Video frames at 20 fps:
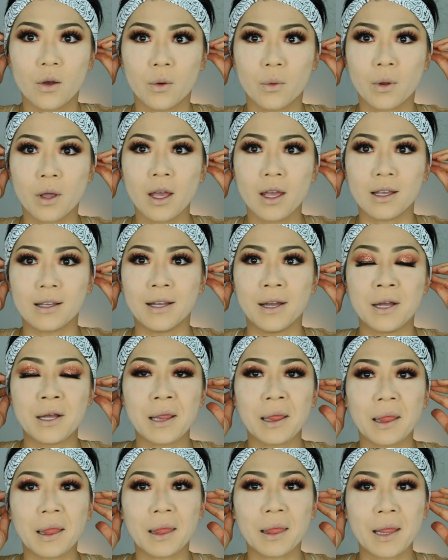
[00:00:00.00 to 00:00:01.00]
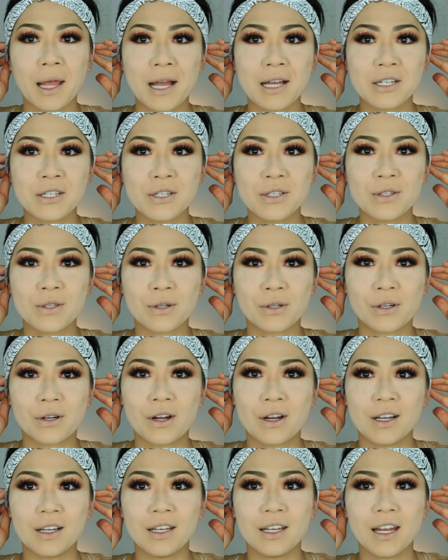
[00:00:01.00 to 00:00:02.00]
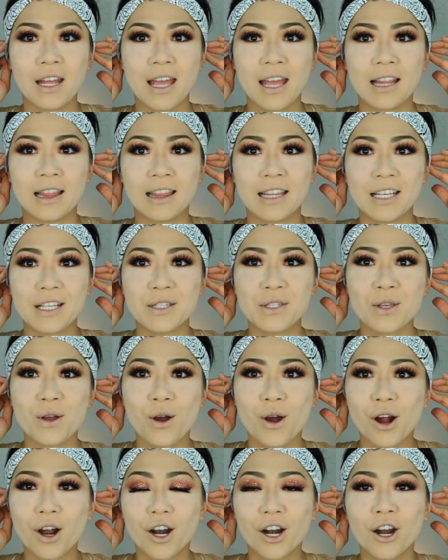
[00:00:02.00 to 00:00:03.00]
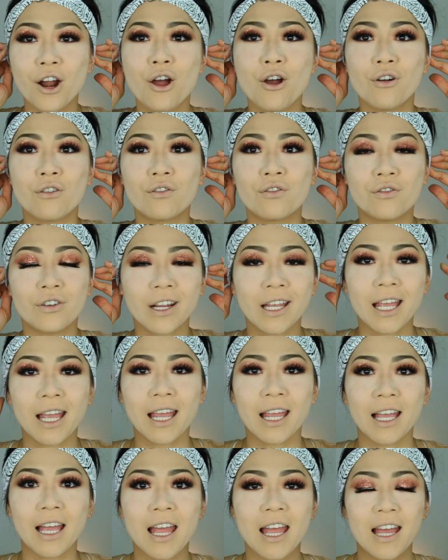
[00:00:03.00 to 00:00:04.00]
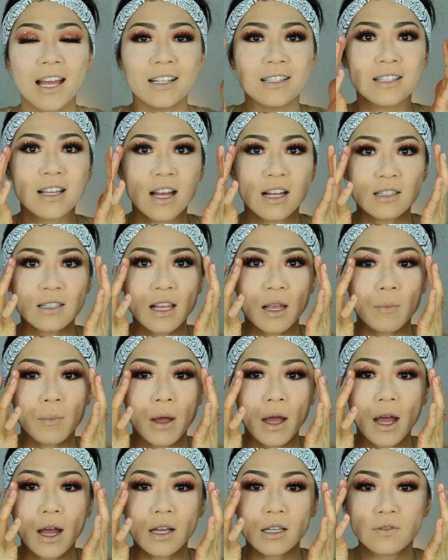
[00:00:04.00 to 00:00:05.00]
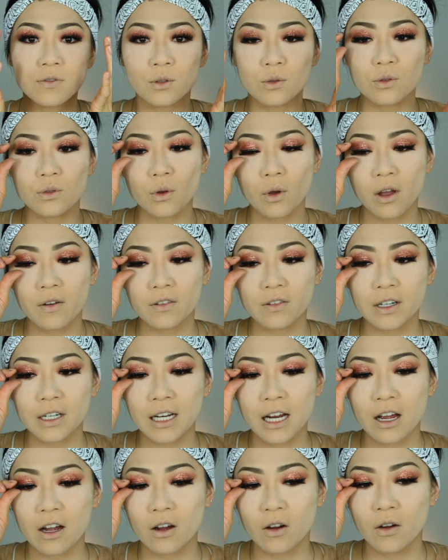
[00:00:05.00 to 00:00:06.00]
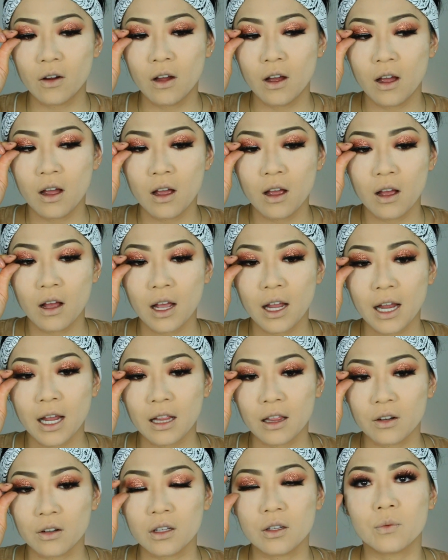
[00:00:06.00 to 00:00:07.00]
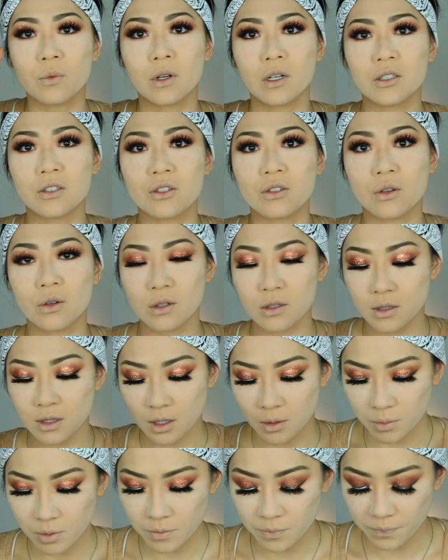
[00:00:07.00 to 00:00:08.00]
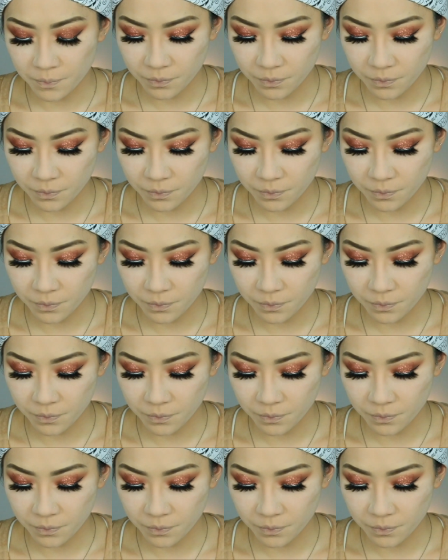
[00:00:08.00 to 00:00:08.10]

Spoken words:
Okay, lashes are on, and these are freaking intense. Like my eyes feel so heavy right now. Like I literally want to just go to sleep.